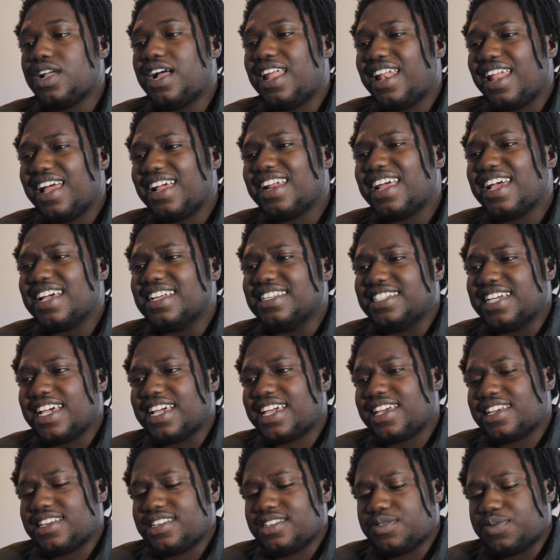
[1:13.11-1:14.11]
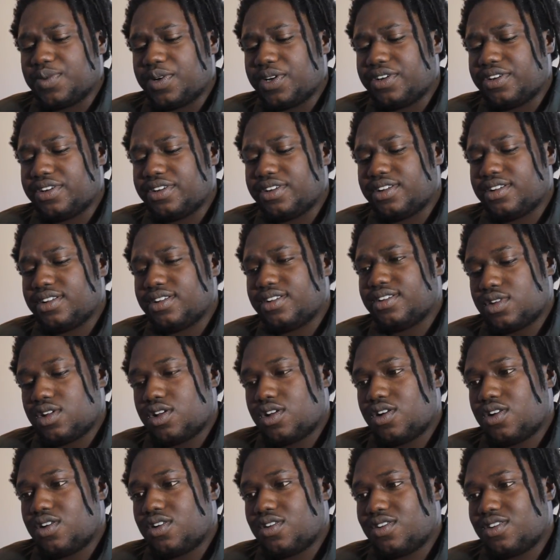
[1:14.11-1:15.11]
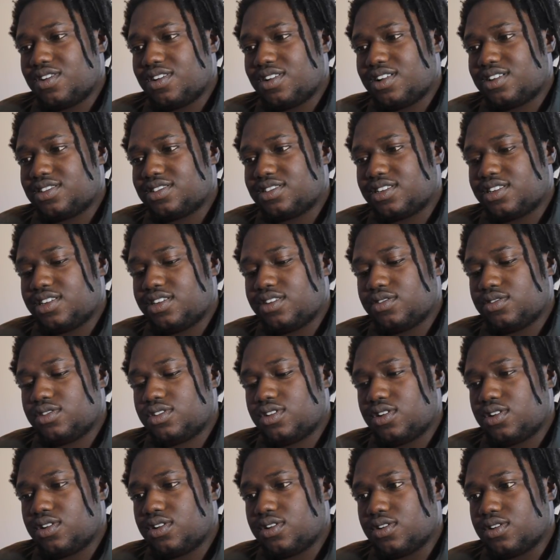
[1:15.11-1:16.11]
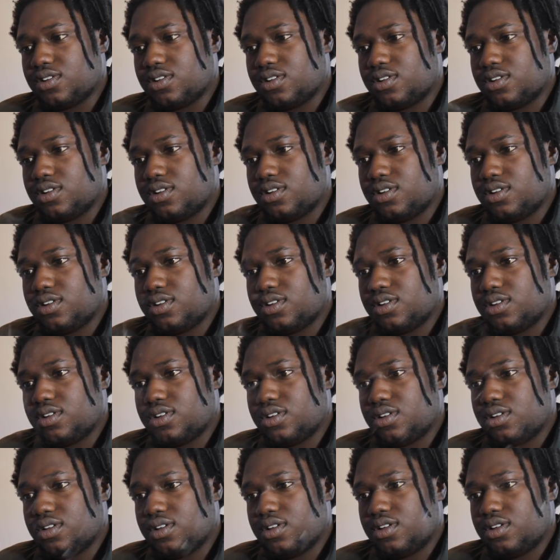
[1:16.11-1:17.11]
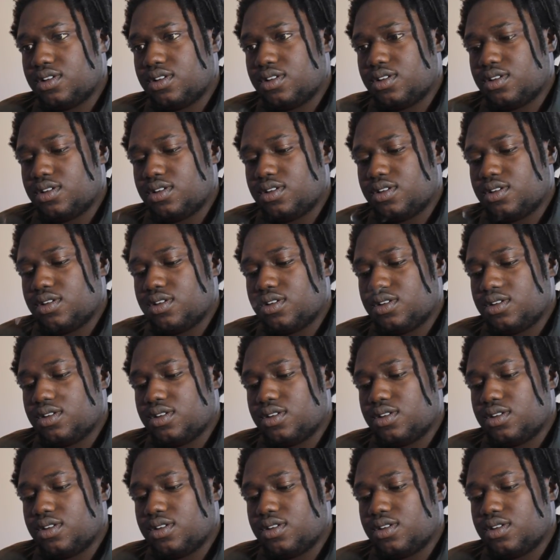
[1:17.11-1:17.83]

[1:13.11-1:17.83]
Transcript: I like that jacket he's wearing. Oh, that's a cute dog. Parle pas trop, ça